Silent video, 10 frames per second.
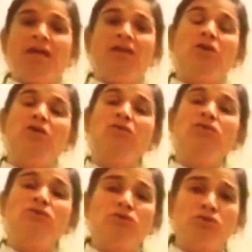In order
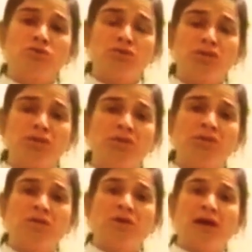to use it
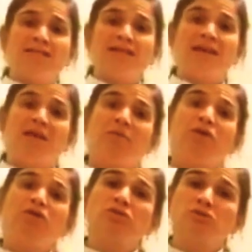as an
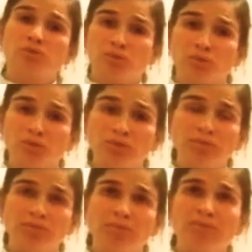emergent tool,
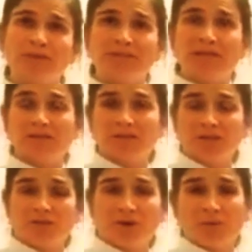
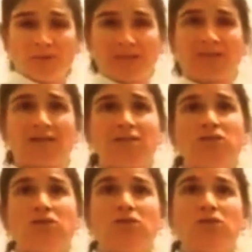Mataji recommends us
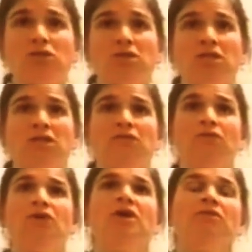to use it if
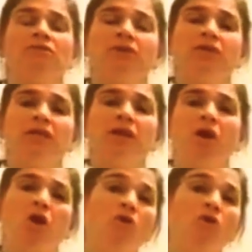we are feeling